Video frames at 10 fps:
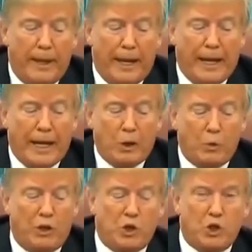And
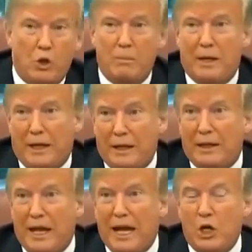when the storm
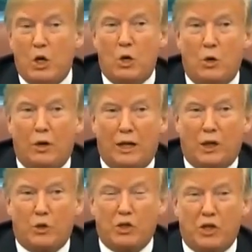hit, they had no
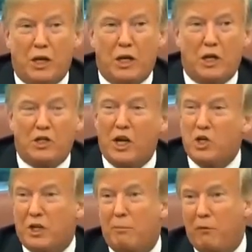electricity
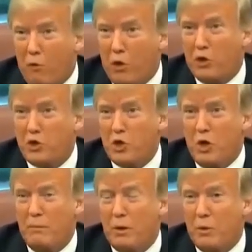essentially before the
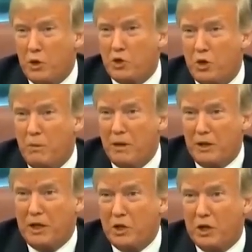storm. And when the storm
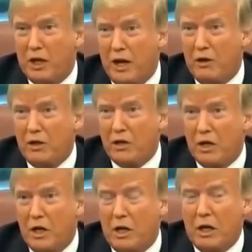hit, that took it out
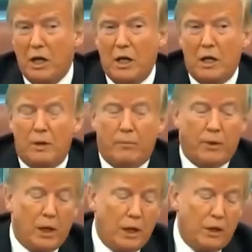entirely.
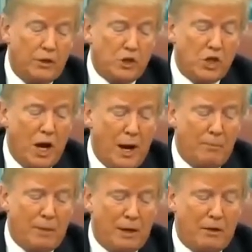The
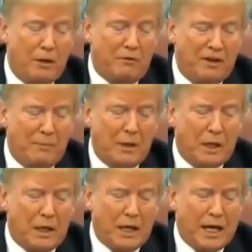job that
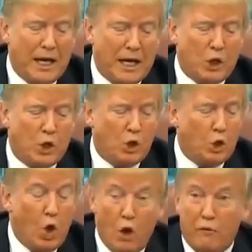FEMA and
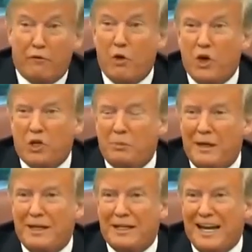law
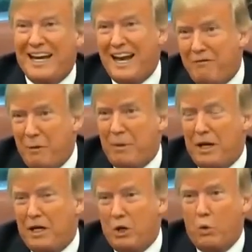enforcement and
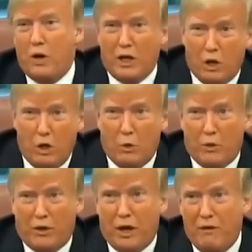everybody did, working along
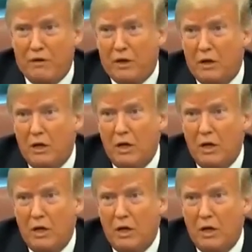with the governor